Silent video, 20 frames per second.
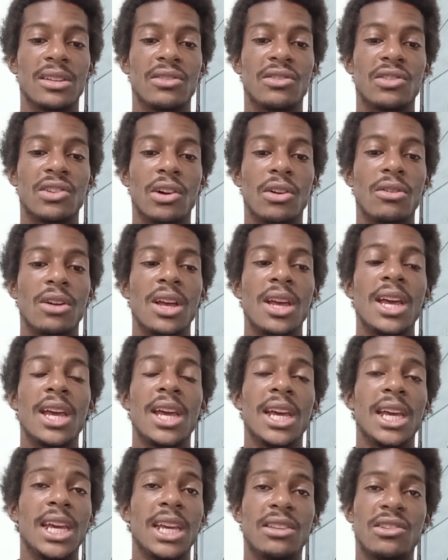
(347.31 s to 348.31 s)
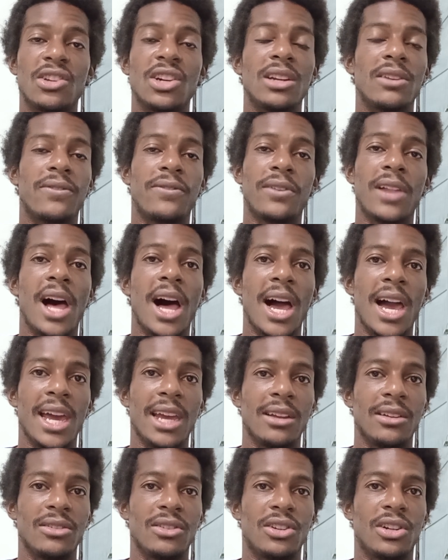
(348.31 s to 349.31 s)
So it's going to fly
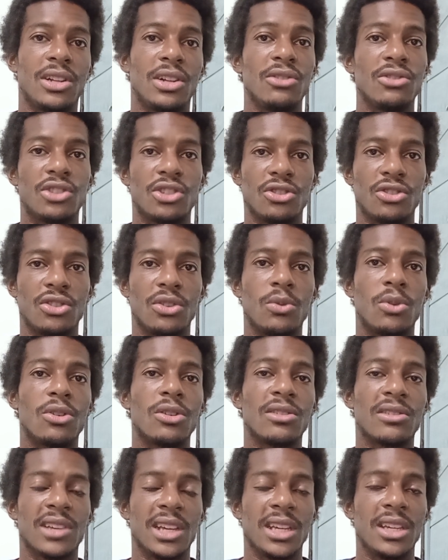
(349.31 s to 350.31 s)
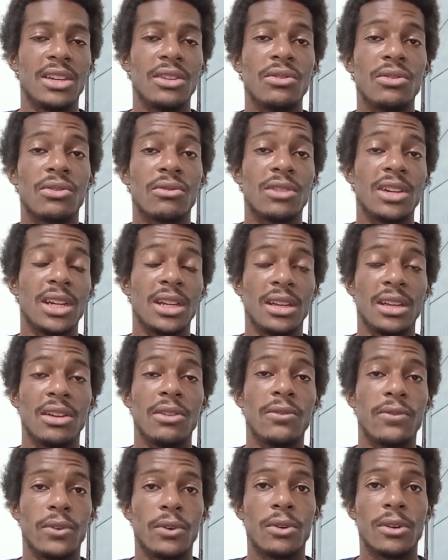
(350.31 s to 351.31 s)
closer towards like Q3 and
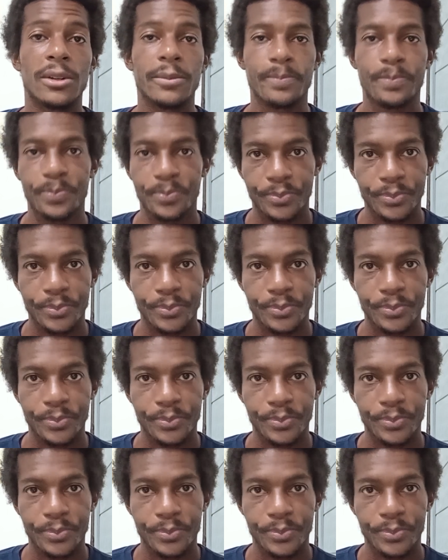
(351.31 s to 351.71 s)
Q4.